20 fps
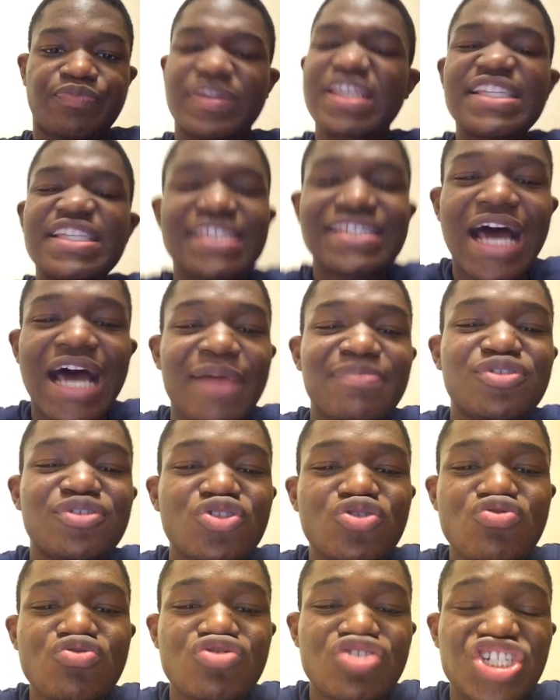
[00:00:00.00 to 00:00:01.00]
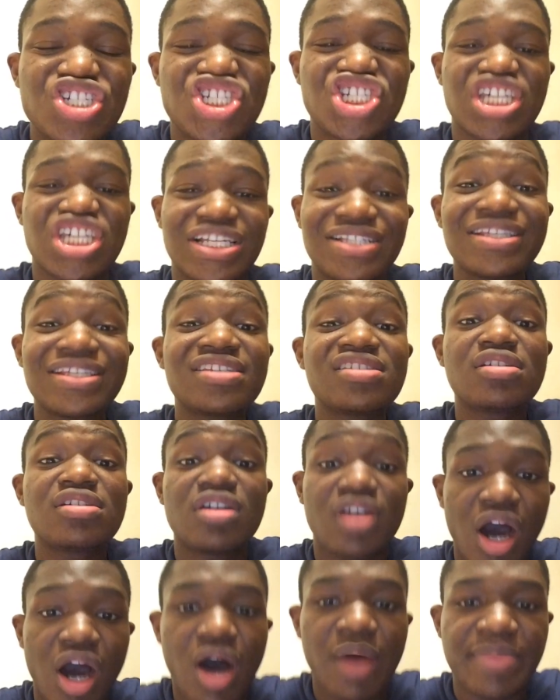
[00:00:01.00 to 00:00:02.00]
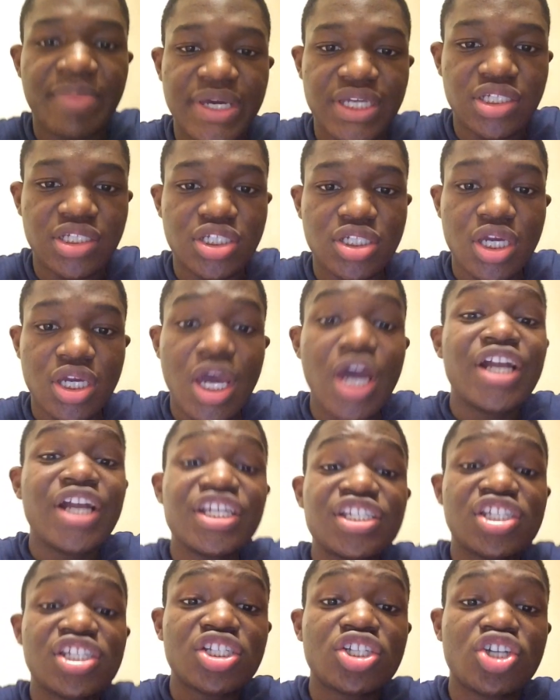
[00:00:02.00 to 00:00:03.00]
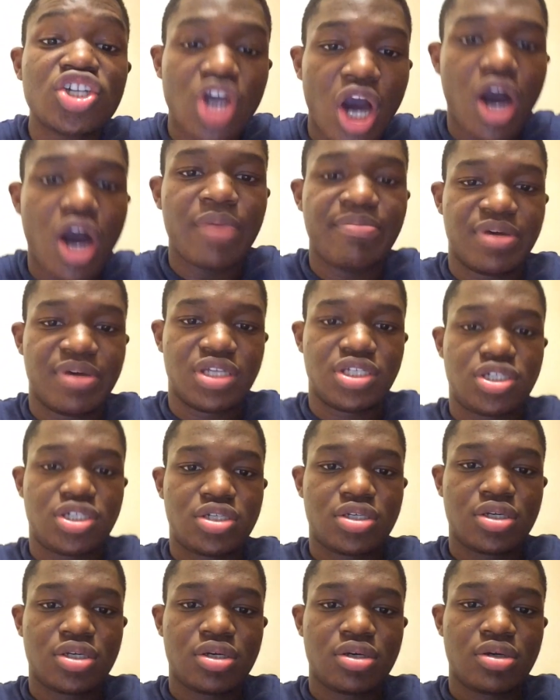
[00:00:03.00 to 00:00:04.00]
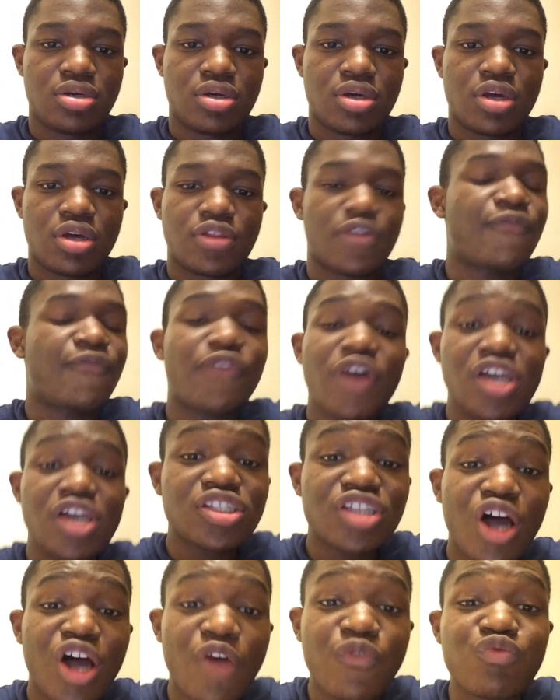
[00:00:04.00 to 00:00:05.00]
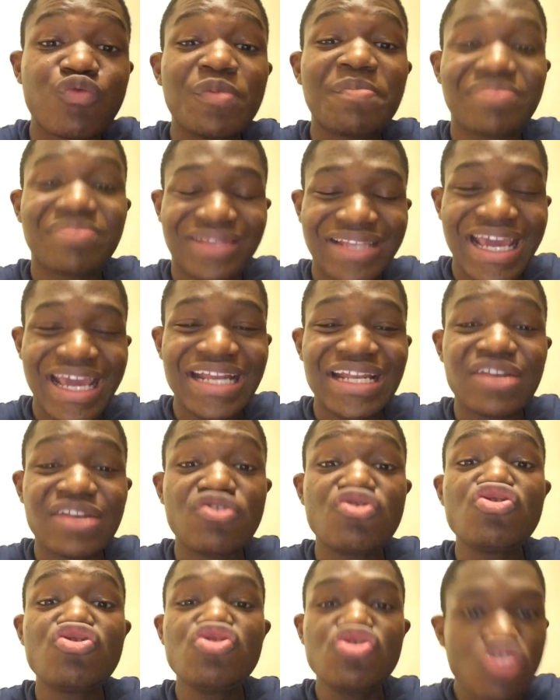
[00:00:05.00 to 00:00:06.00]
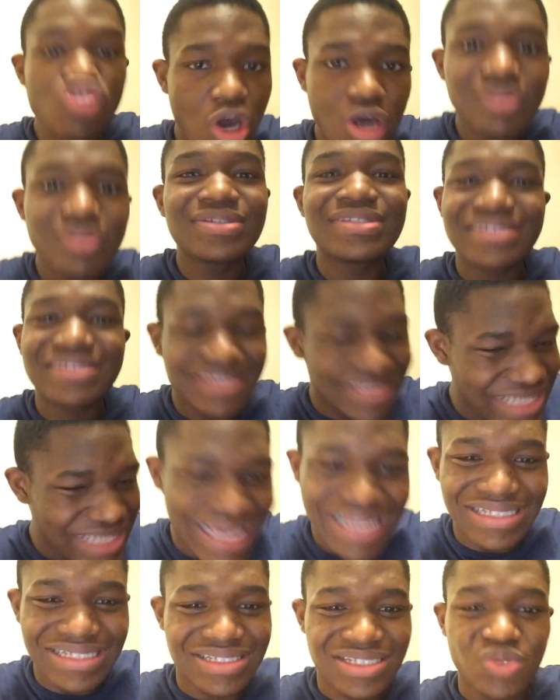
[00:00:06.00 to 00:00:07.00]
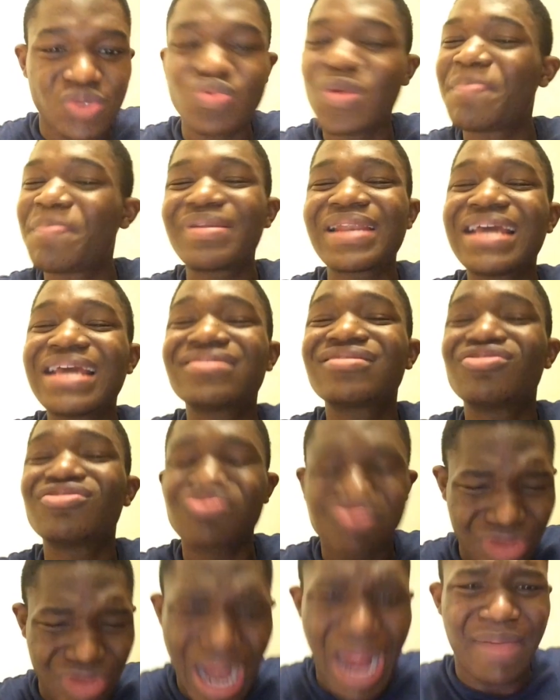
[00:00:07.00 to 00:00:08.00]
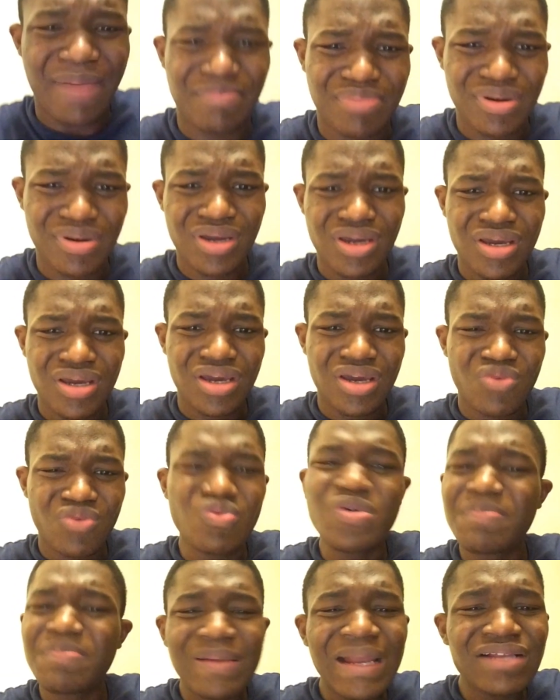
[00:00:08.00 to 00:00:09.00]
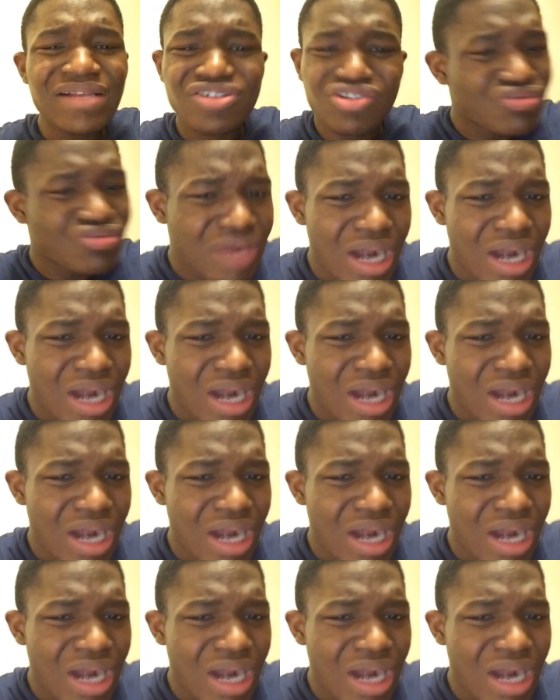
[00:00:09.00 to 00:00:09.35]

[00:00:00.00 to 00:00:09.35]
This is absolute shit, this is garbage. The first half we played nonsense, we played crap, we played